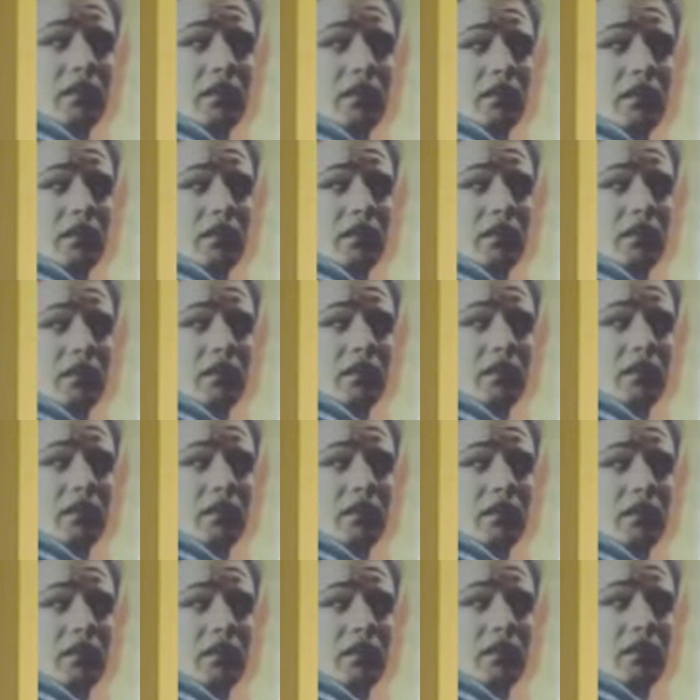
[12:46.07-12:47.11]

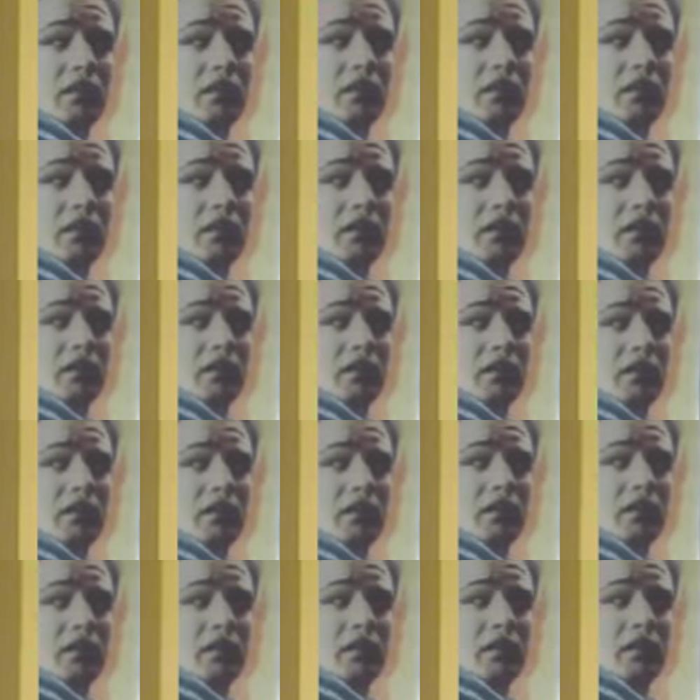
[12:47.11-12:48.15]

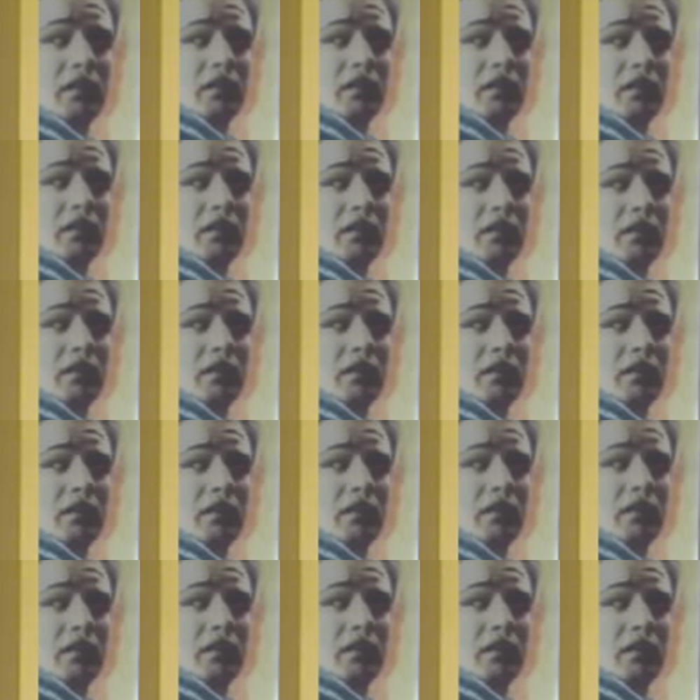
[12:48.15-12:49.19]

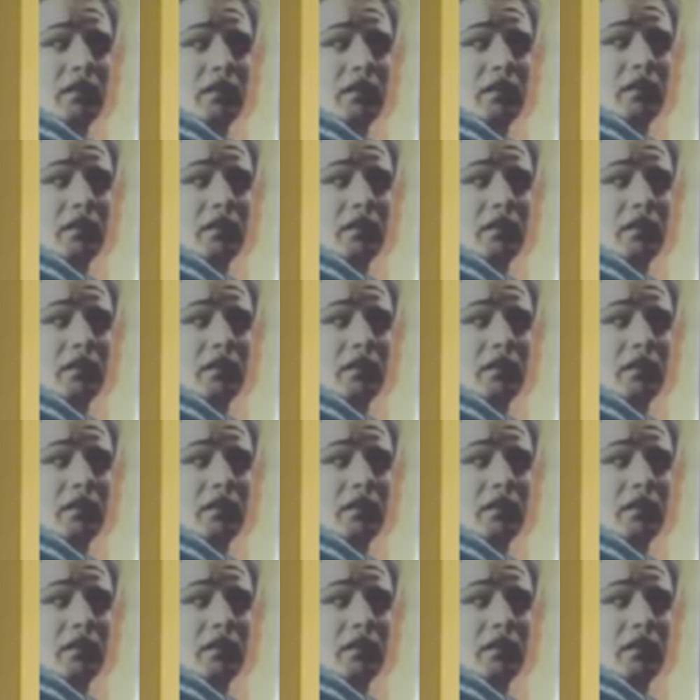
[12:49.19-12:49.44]
(not speaking)